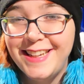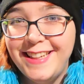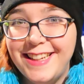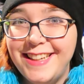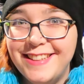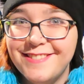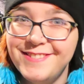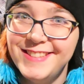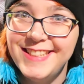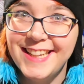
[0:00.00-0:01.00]
and getting your
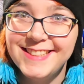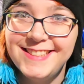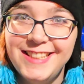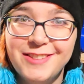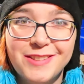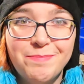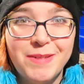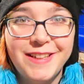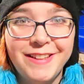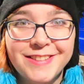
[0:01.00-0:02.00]
food nasty or
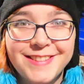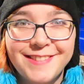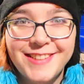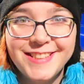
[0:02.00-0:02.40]
burning yourself